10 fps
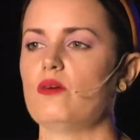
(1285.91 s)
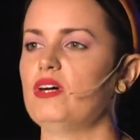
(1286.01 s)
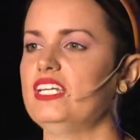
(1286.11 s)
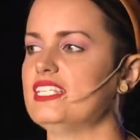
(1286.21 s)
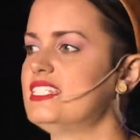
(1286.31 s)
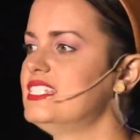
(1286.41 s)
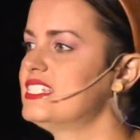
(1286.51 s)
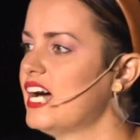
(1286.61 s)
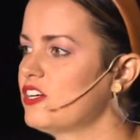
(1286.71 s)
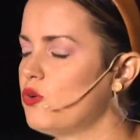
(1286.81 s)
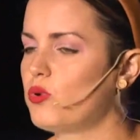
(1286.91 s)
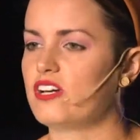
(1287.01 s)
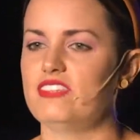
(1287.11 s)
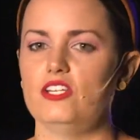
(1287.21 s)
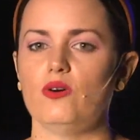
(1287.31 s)
When someone gets stuck
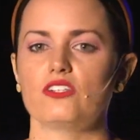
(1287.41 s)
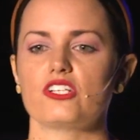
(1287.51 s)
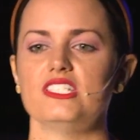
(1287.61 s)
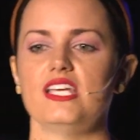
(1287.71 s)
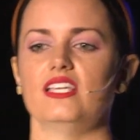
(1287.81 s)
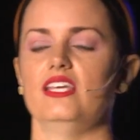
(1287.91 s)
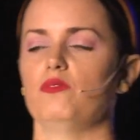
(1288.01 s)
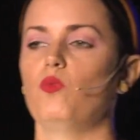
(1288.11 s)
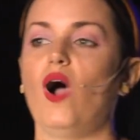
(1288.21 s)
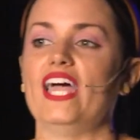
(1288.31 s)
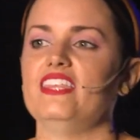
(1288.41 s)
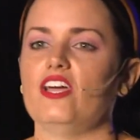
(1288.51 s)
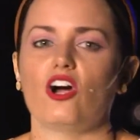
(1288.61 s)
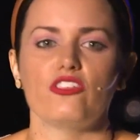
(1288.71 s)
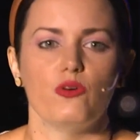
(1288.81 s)
or if they don't understand
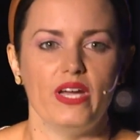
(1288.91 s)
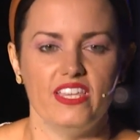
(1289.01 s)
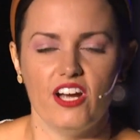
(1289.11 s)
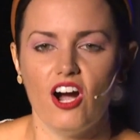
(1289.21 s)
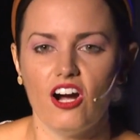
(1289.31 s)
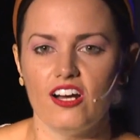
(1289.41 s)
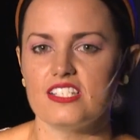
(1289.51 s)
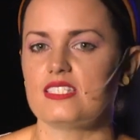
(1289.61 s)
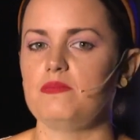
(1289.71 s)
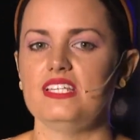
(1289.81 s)
why they are the way they are,